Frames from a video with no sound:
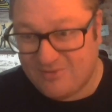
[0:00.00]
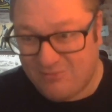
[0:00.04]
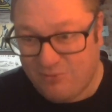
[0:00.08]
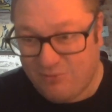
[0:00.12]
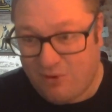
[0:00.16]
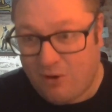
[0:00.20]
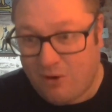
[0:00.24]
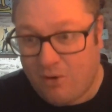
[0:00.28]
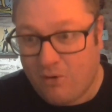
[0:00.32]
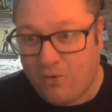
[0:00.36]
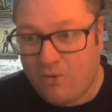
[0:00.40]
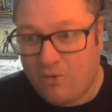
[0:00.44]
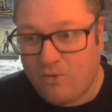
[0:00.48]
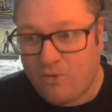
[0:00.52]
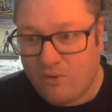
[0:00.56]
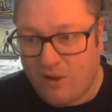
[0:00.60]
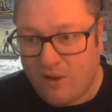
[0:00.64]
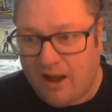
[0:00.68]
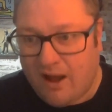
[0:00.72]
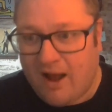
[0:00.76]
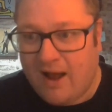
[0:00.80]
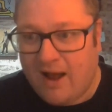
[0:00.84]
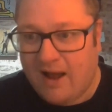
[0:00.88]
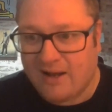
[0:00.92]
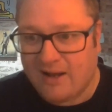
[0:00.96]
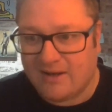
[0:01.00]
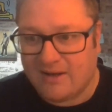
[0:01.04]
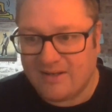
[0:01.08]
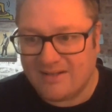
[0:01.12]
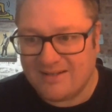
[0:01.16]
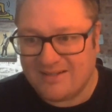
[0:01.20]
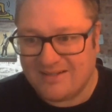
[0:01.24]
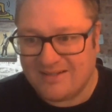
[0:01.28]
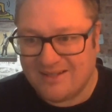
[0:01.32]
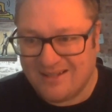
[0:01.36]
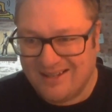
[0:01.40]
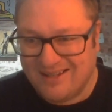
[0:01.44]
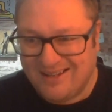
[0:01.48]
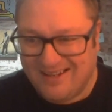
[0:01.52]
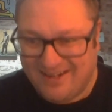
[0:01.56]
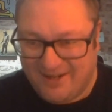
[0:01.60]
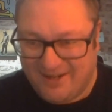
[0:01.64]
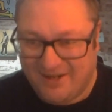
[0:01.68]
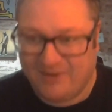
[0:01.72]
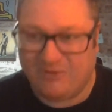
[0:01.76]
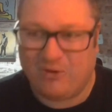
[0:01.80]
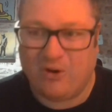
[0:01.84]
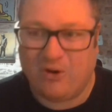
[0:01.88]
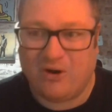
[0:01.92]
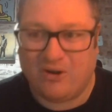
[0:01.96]
role, and
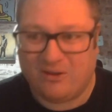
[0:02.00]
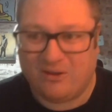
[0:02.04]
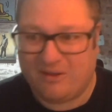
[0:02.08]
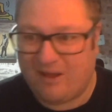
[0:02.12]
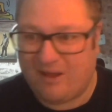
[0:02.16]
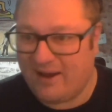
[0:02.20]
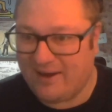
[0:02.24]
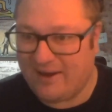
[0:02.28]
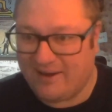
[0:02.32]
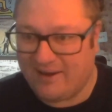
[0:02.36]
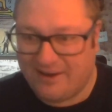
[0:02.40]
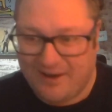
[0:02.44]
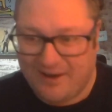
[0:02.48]
you've got like,